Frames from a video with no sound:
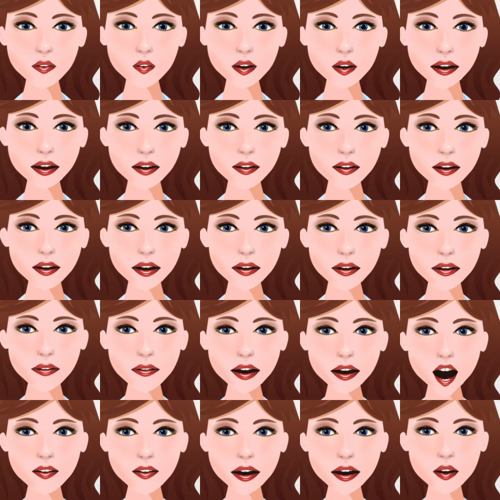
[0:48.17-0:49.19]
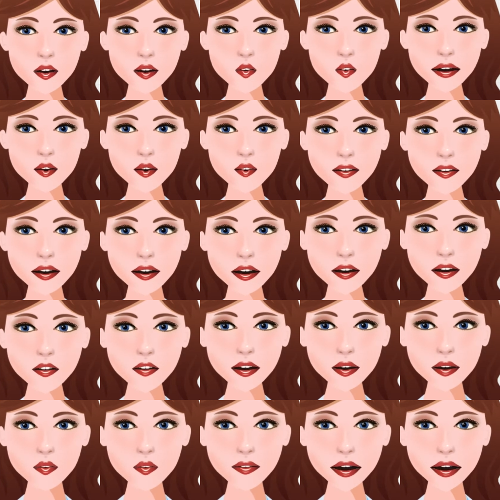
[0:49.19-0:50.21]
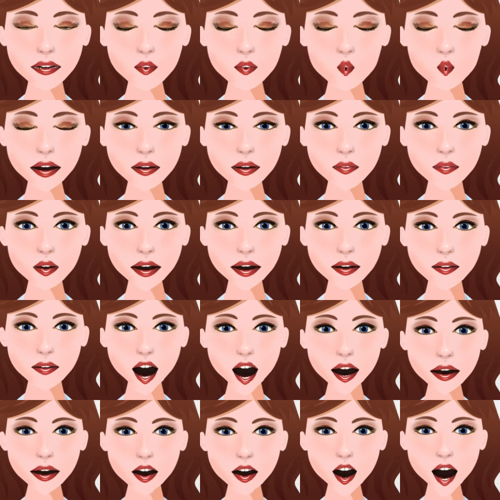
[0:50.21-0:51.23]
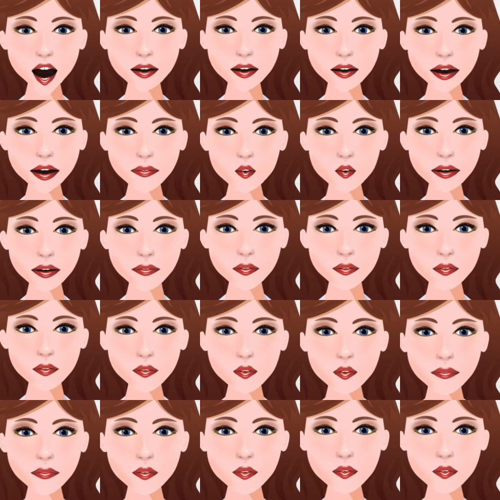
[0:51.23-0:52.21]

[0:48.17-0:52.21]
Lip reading: She studied ballet as a girl and practiced 3 to 4 hours every day.